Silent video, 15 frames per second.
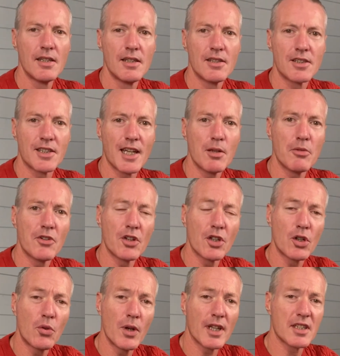Today we've got a
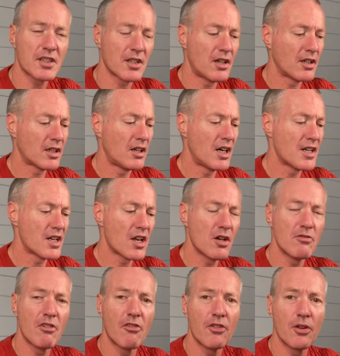quick start guide and
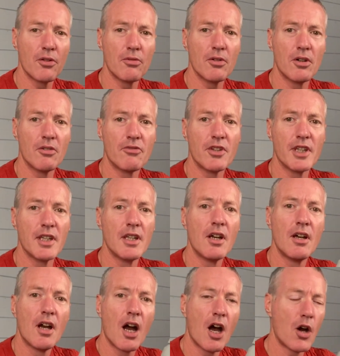overview of the
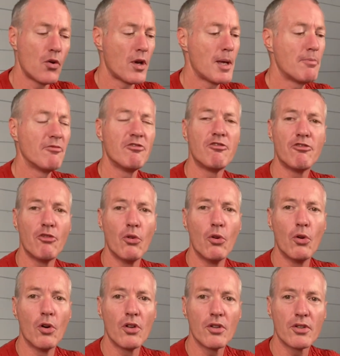
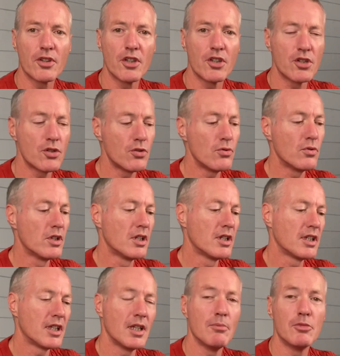OM4, the new
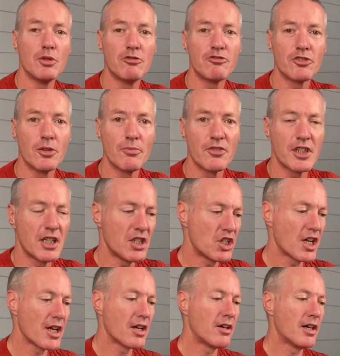gimbal from
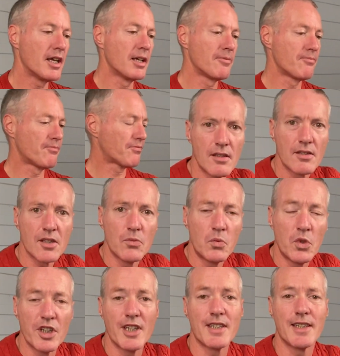DJI. So
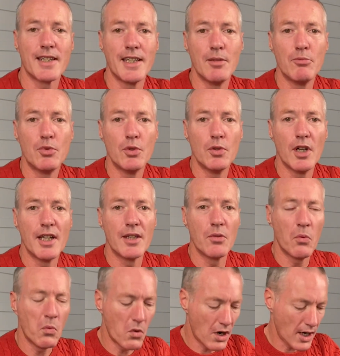what is a gimbal
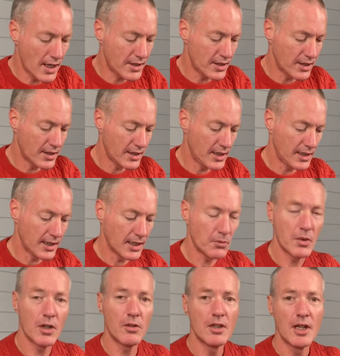and why do you need it?
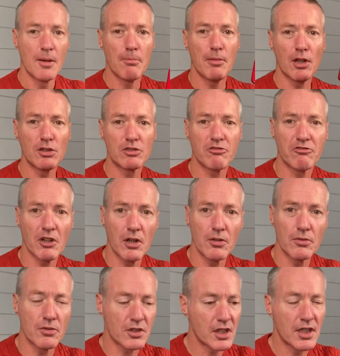Well, most
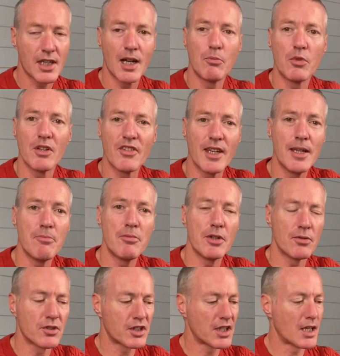phones come with
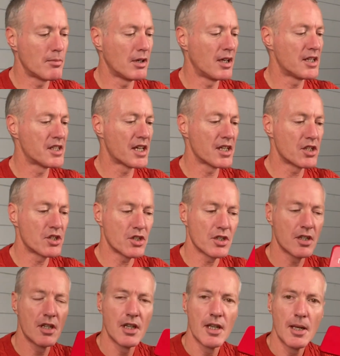inbuilt
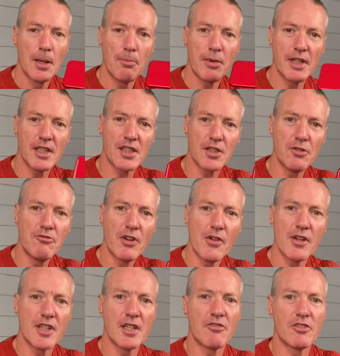stabilization, but it's still very
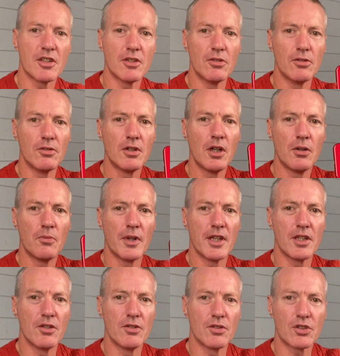difficult when
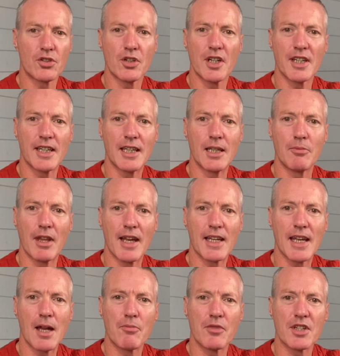you're trying to keep that
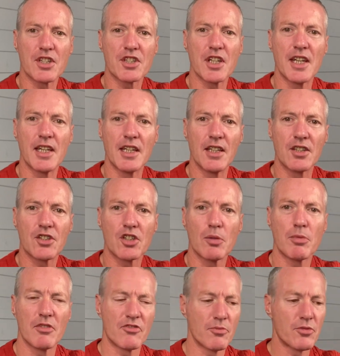camera steady and stop
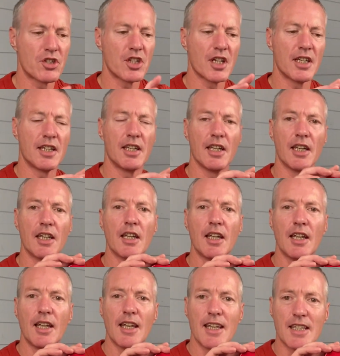it from shaking,
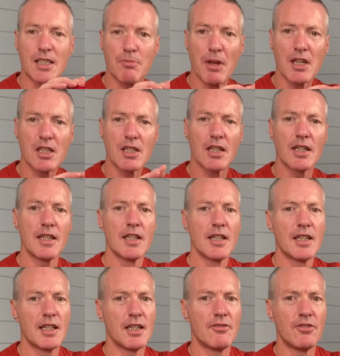especially
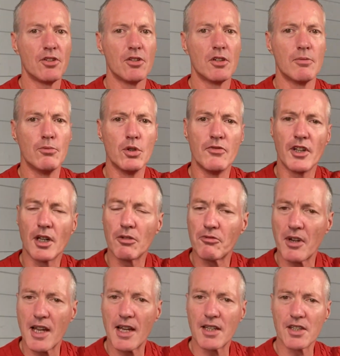if you're moving
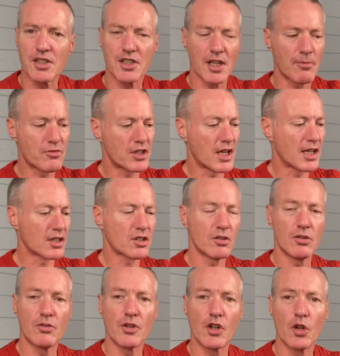around a subject
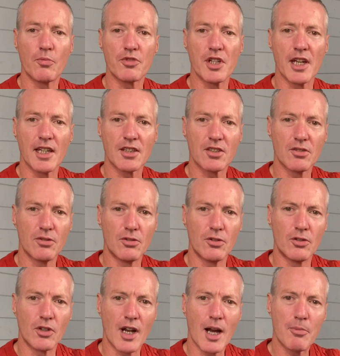or an object
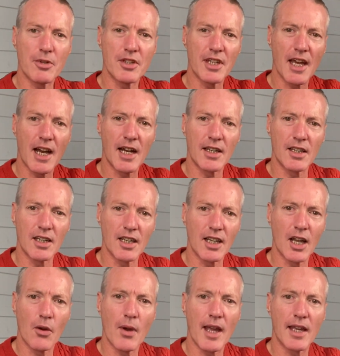or up and down at
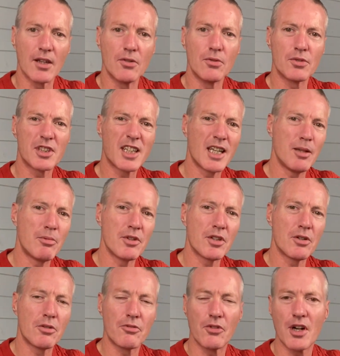low angles. Keeping
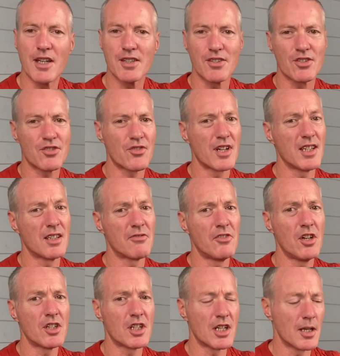the horizon straight is
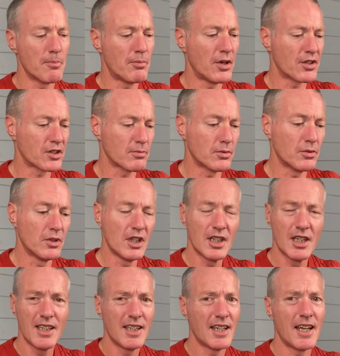virtually impossible,
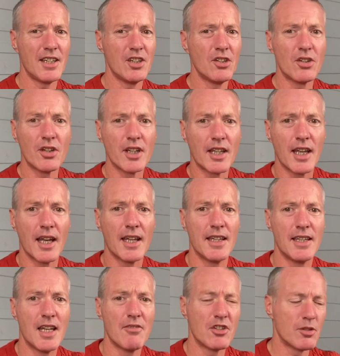and you're going to get
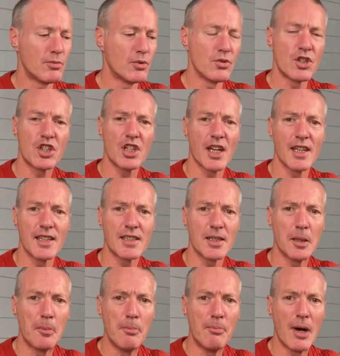inevitable shakes
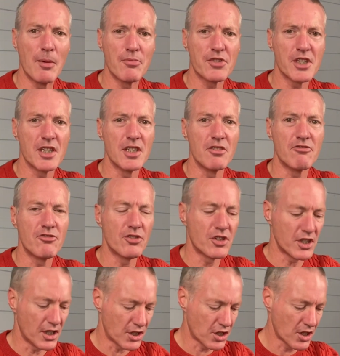and bumps in your
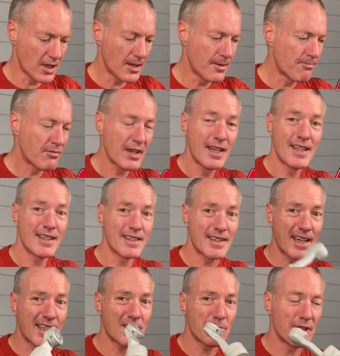footage.
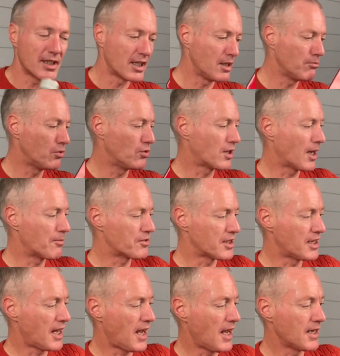That's where the gimbal comes
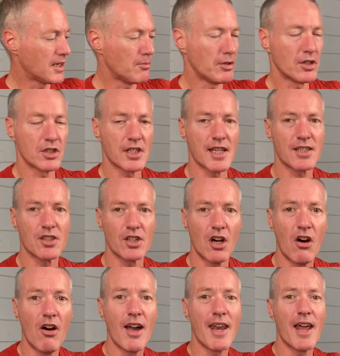in handy, because that's going to
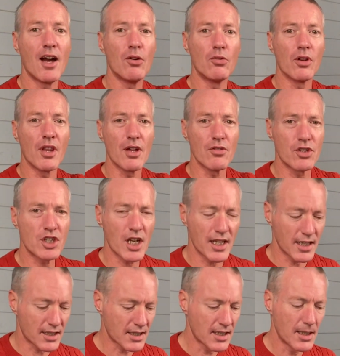iron out all of those
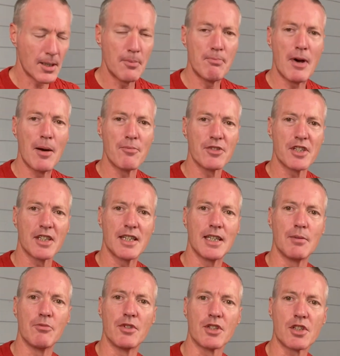shakes and bumps and
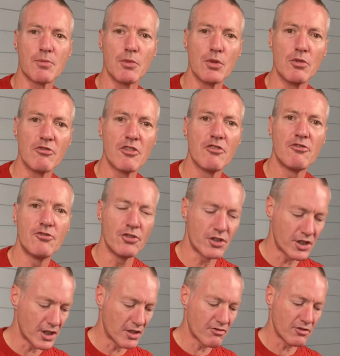keep the smooth
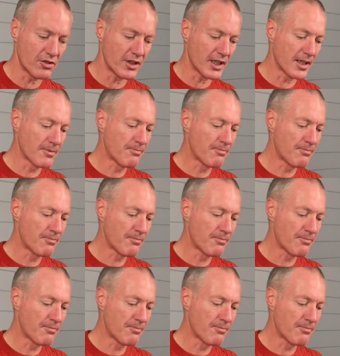footage for you.